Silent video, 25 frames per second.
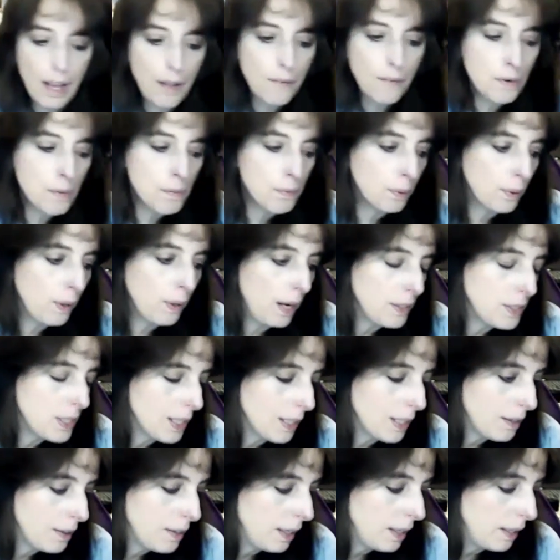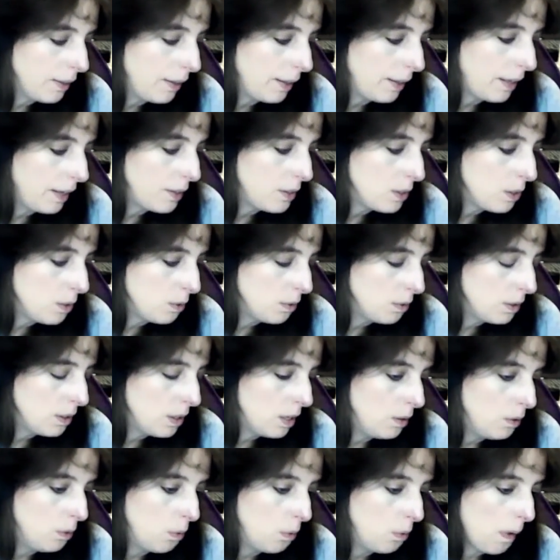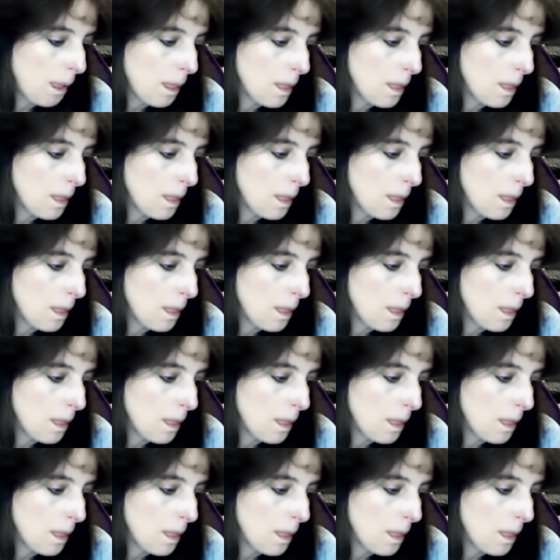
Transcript: a project thing, like I don't know,